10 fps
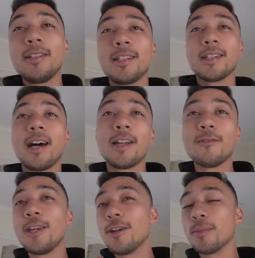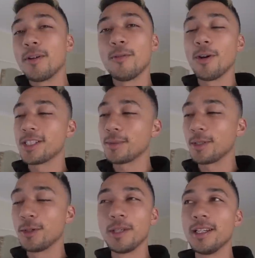You can kind of hear in my voice, I'm a
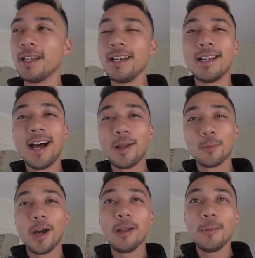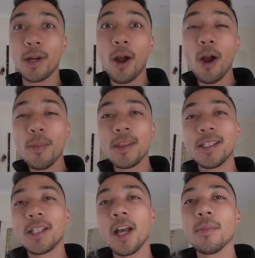little bit unwell, but I hope
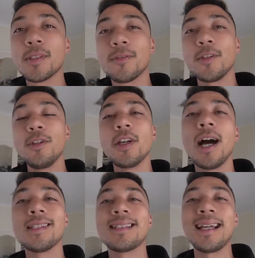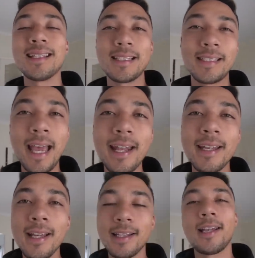this helps for you guys to
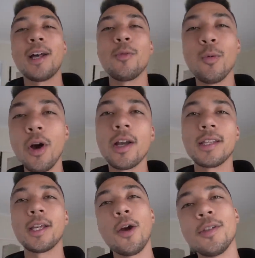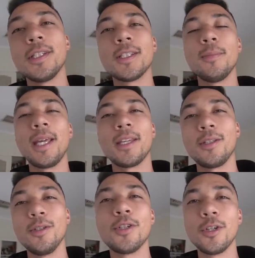understand the kind of work that goes into being a
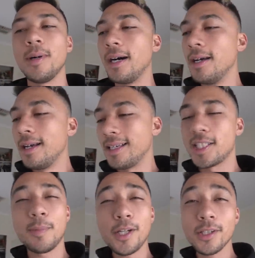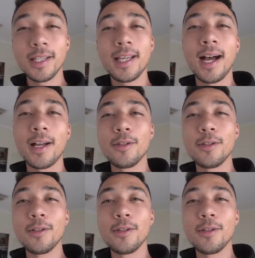YouTuber, especially a car